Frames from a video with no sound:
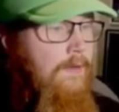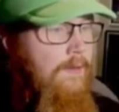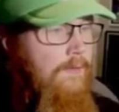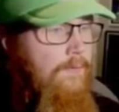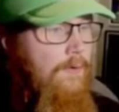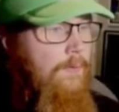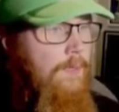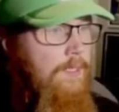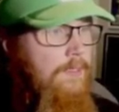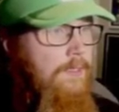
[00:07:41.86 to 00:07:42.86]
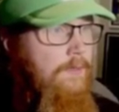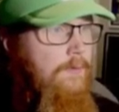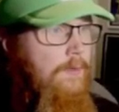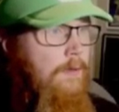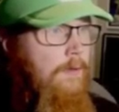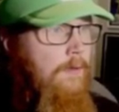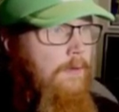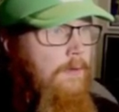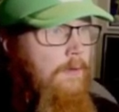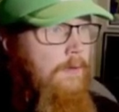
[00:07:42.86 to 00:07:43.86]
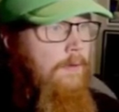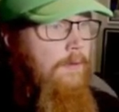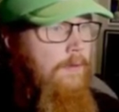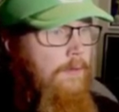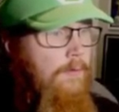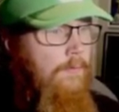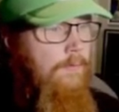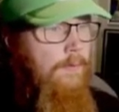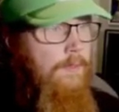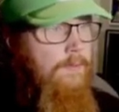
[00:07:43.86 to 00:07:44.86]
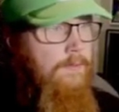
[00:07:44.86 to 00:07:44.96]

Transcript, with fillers: this is for Luigi only. Oh, nice.